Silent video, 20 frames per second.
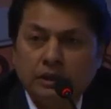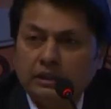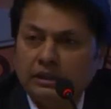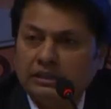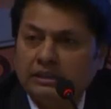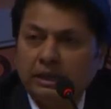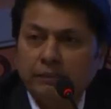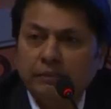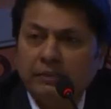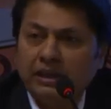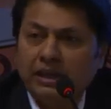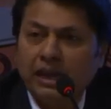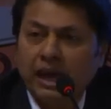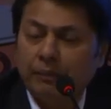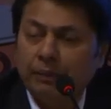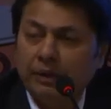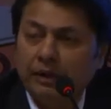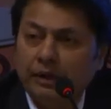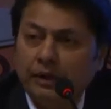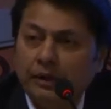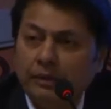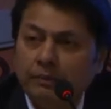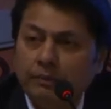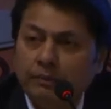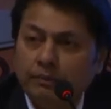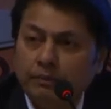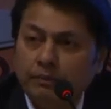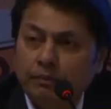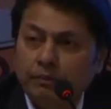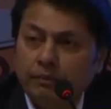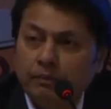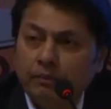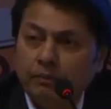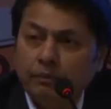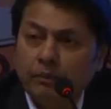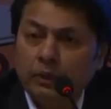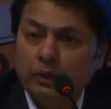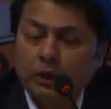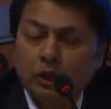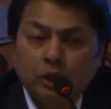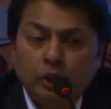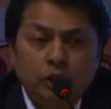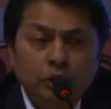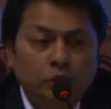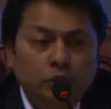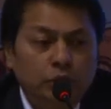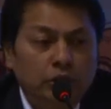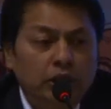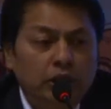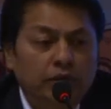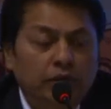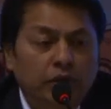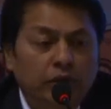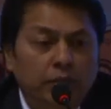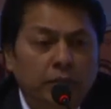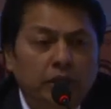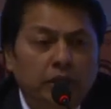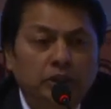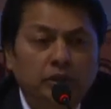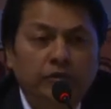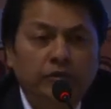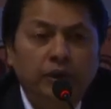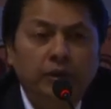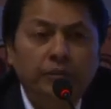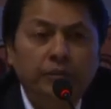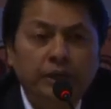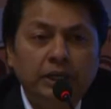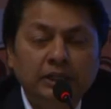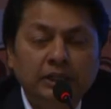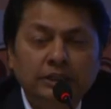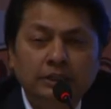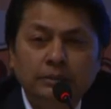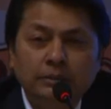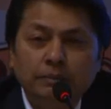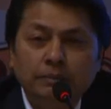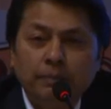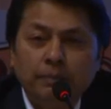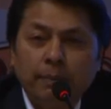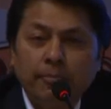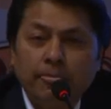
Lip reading: The same thing happened here. So there were a bunch of companies